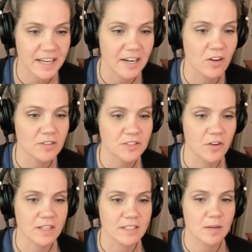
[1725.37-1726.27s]
And
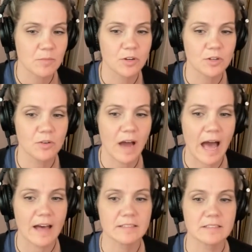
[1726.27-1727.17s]
also, as someone who
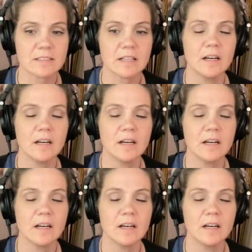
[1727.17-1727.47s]
has,